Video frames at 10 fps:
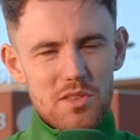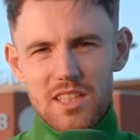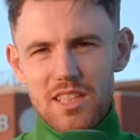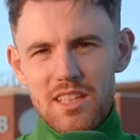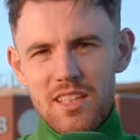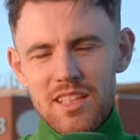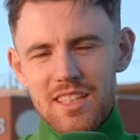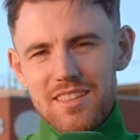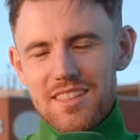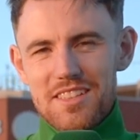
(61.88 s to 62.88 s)
say
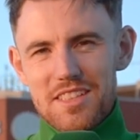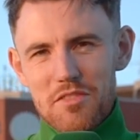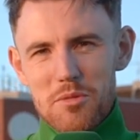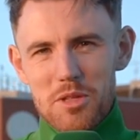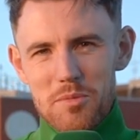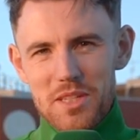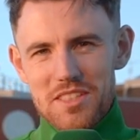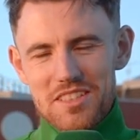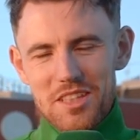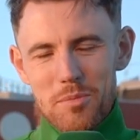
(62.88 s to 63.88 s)
they deserve them on the
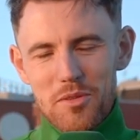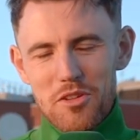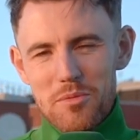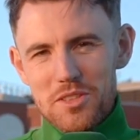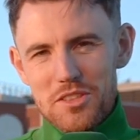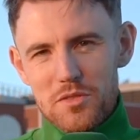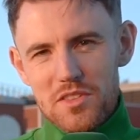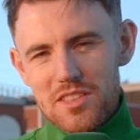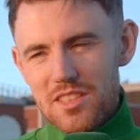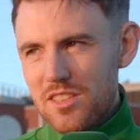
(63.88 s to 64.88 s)
basis of their performances
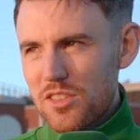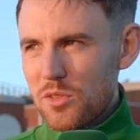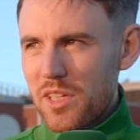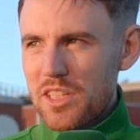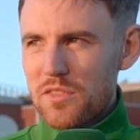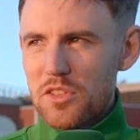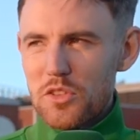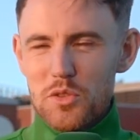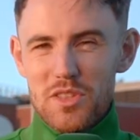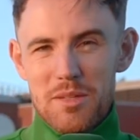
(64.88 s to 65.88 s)
over the season. So 8s for the
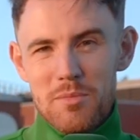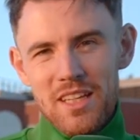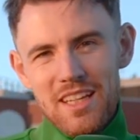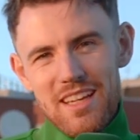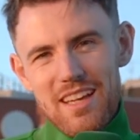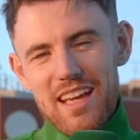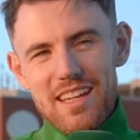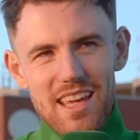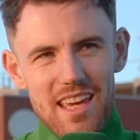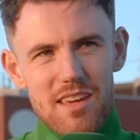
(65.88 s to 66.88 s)
two of them.
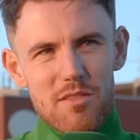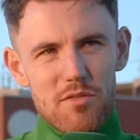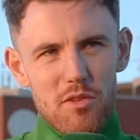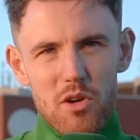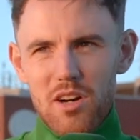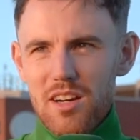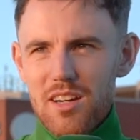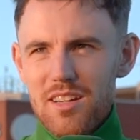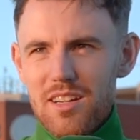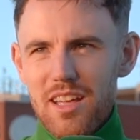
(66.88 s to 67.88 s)
And 8
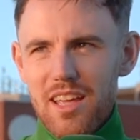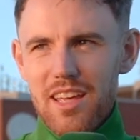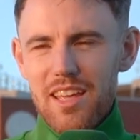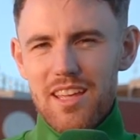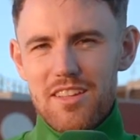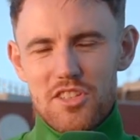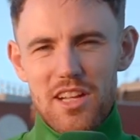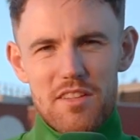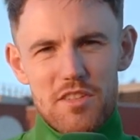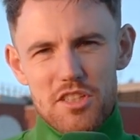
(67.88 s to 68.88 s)
for
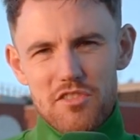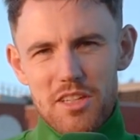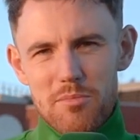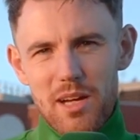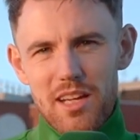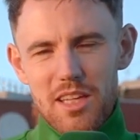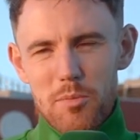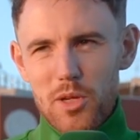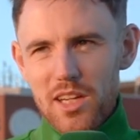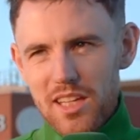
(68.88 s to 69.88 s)
Juranovic at right back. He
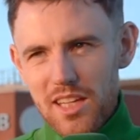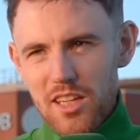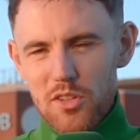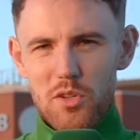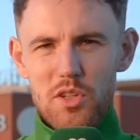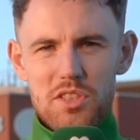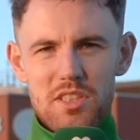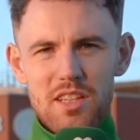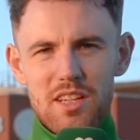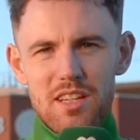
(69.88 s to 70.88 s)
put in a great
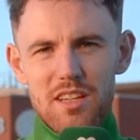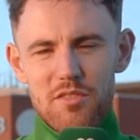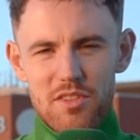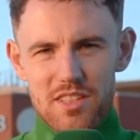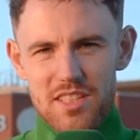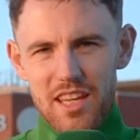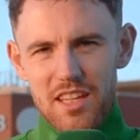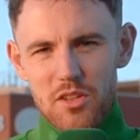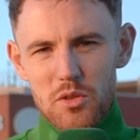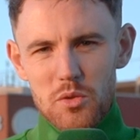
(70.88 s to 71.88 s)
cross for the
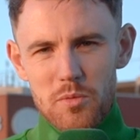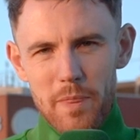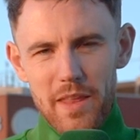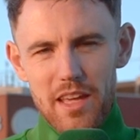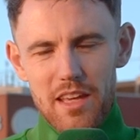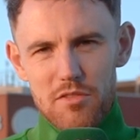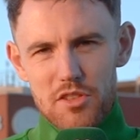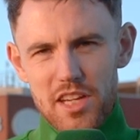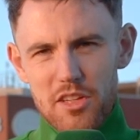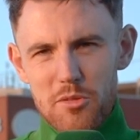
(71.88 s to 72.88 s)
second goal
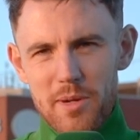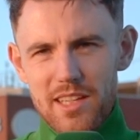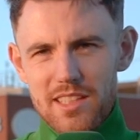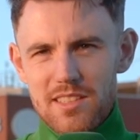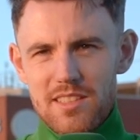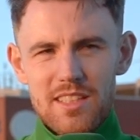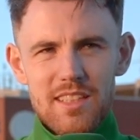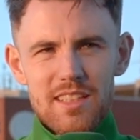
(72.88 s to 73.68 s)
for Jacku Makis.